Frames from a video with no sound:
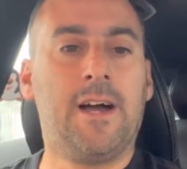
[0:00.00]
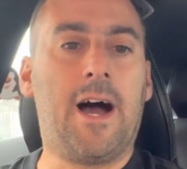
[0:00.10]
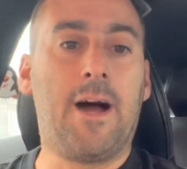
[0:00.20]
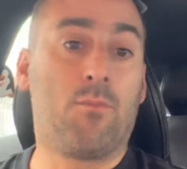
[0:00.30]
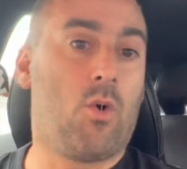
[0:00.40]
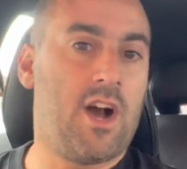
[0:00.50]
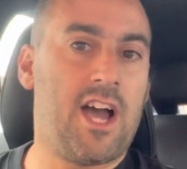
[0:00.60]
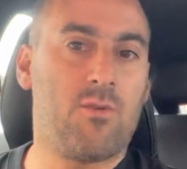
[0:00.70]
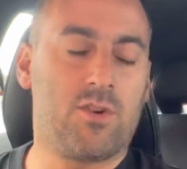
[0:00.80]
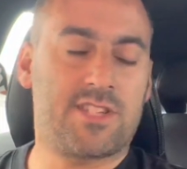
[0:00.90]

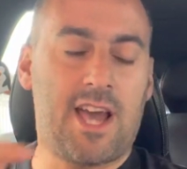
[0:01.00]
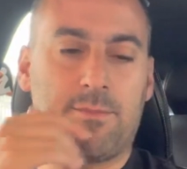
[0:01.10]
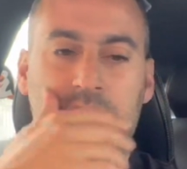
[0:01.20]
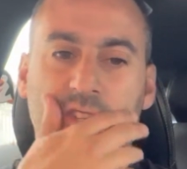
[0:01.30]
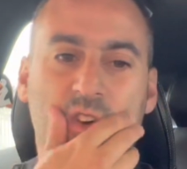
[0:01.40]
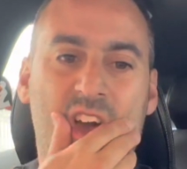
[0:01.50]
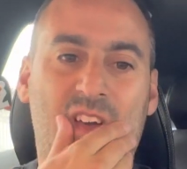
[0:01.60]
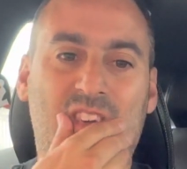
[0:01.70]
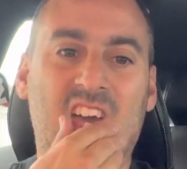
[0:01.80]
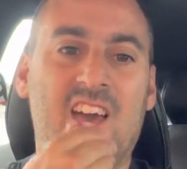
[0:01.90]
What's happened to your
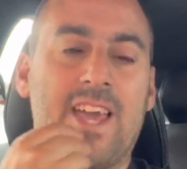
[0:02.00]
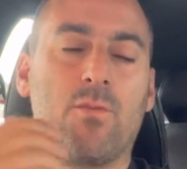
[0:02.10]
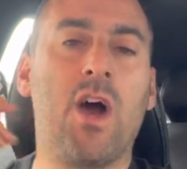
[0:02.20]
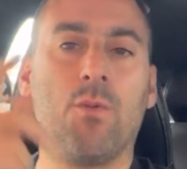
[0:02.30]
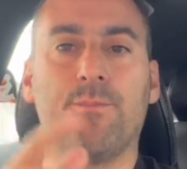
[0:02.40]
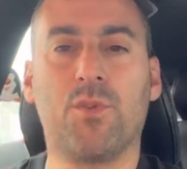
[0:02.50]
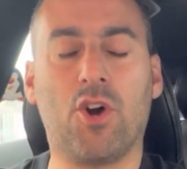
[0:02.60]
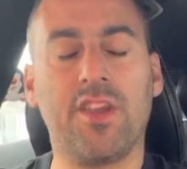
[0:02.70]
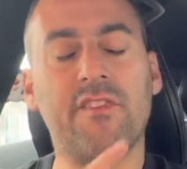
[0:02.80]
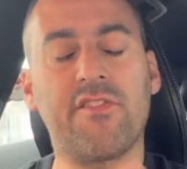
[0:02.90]
FK8? Well, we've
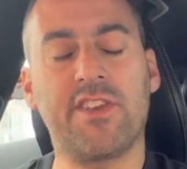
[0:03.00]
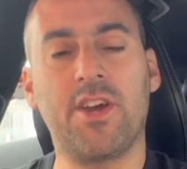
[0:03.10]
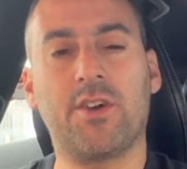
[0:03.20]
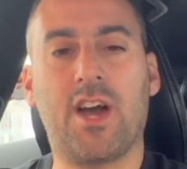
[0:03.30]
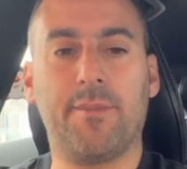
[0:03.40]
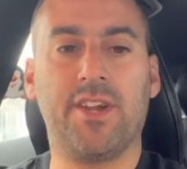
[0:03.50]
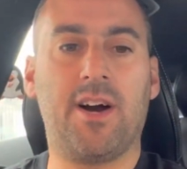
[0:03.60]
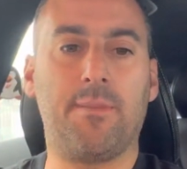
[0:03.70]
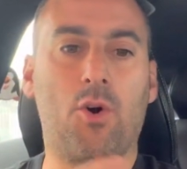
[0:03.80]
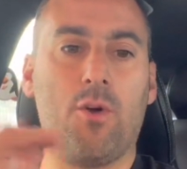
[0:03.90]
got another video coming
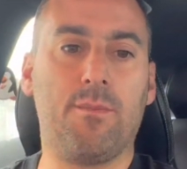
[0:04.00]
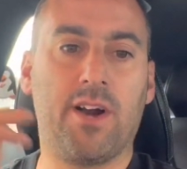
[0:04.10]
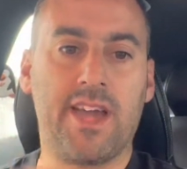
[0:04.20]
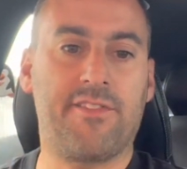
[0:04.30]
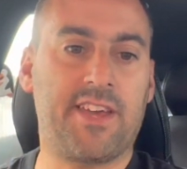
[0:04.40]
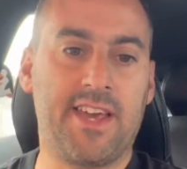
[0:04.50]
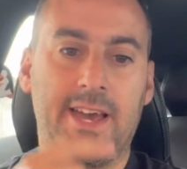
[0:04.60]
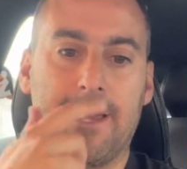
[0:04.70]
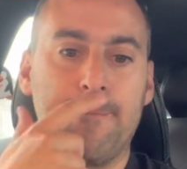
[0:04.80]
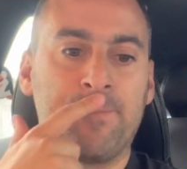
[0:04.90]
up on my
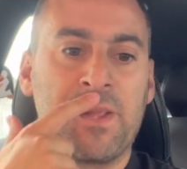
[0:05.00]
FK8.